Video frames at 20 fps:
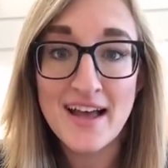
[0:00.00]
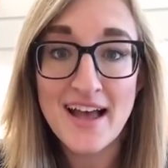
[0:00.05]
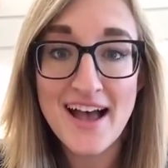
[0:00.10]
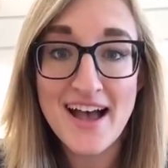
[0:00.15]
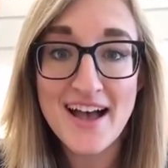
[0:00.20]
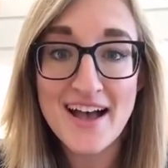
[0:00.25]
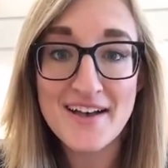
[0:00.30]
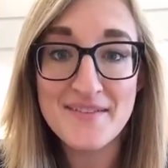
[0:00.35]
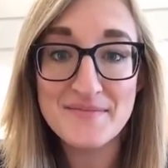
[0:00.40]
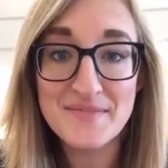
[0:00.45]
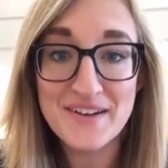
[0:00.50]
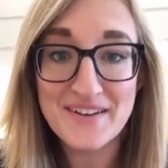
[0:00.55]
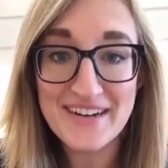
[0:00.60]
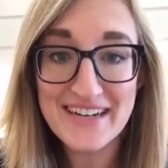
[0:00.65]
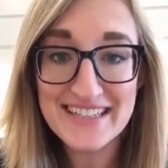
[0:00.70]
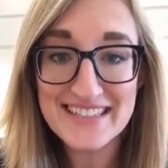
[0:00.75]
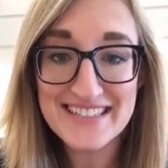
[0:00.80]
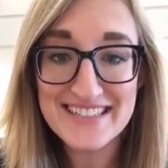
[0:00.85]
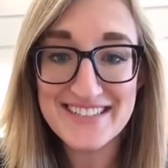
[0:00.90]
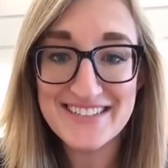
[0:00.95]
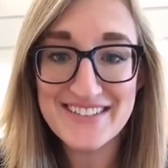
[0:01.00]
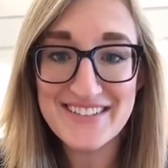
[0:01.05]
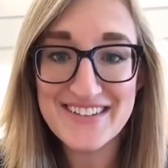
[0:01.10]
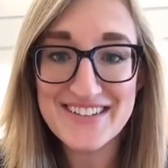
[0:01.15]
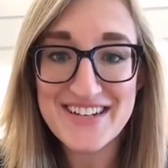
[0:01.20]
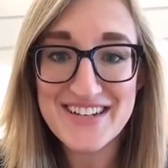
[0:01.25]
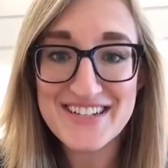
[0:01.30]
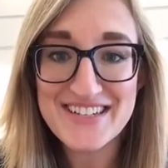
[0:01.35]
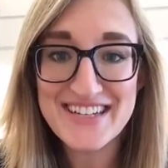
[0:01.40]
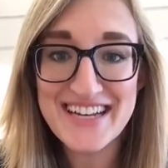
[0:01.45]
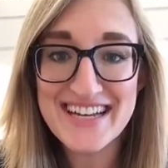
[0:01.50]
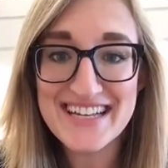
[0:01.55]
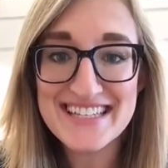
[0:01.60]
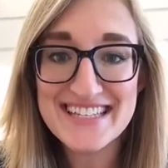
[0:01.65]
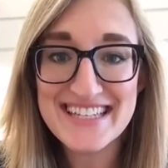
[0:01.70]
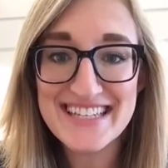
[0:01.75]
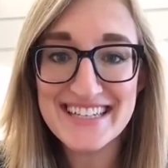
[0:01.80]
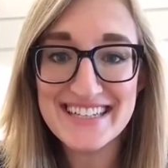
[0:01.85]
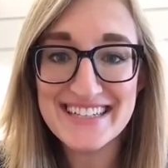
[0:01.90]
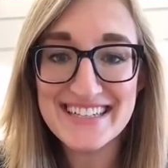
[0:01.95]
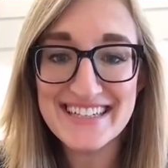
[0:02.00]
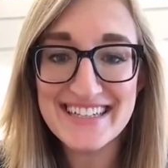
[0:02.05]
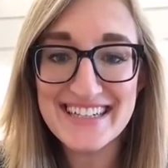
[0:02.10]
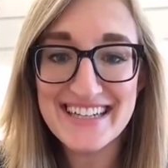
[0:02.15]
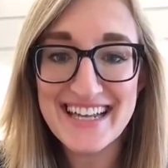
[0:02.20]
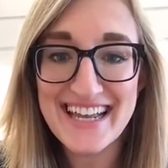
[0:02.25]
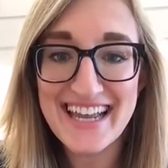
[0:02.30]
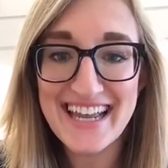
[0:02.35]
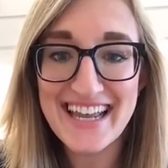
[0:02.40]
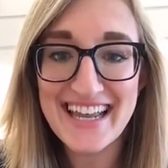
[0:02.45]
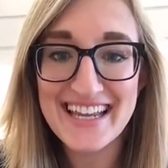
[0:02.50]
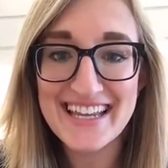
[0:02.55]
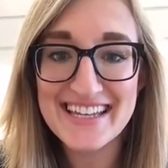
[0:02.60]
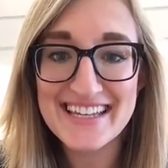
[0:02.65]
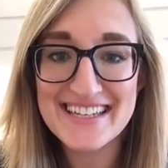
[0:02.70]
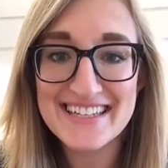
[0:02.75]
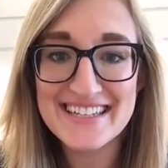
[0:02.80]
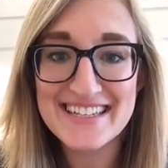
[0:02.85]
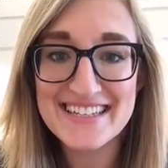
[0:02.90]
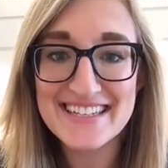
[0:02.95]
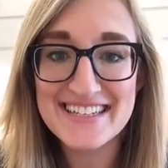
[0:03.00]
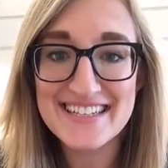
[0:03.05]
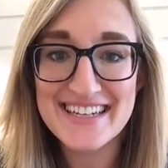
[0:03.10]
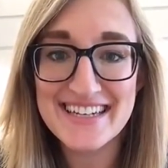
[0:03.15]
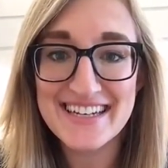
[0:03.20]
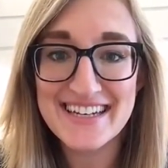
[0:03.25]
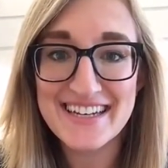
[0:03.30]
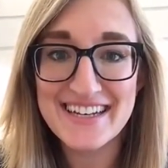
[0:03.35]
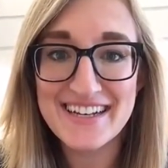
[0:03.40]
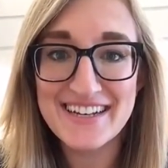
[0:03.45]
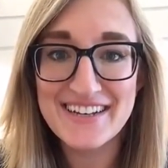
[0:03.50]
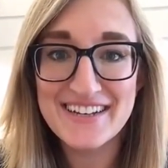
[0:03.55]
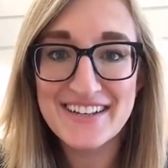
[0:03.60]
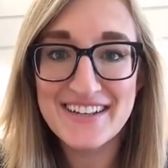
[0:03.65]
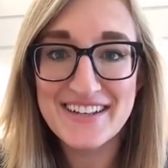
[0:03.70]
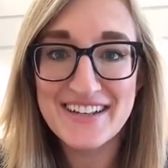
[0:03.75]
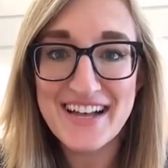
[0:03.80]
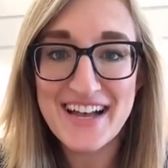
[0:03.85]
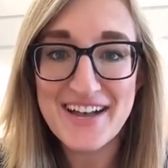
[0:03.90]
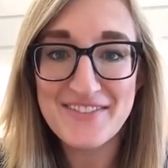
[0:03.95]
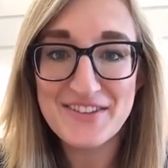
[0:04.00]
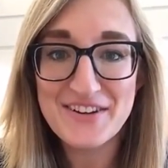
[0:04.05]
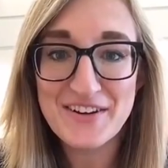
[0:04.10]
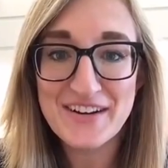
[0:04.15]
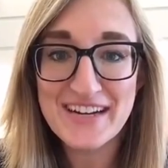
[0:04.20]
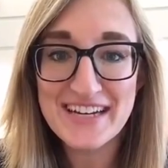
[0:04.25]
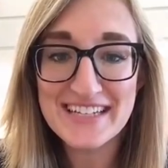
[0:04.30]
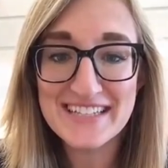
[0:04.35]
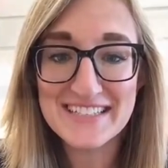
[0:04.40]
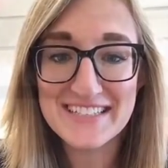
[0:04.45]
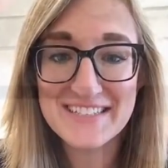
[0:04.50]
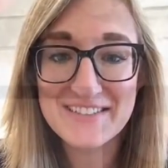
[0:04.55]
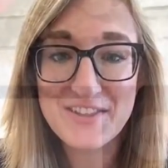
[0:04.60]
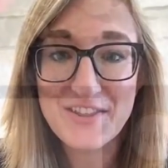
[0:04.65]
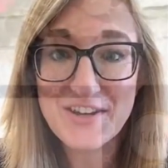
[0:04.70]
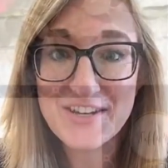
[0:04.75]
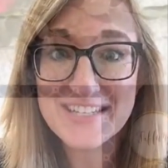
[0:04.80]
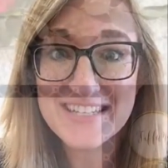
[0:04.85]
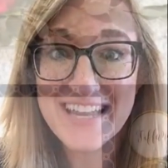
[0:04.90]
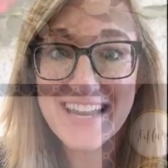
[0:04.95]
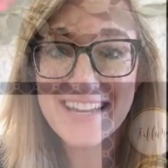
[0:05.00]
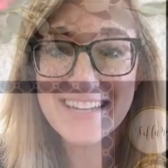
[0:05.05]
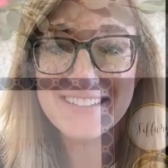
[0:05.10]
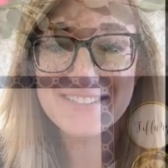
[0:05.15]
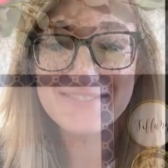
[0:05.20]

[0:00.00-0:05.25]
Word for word: Um, all right, so I'll talk to you guys later and uh, have a great Thursday.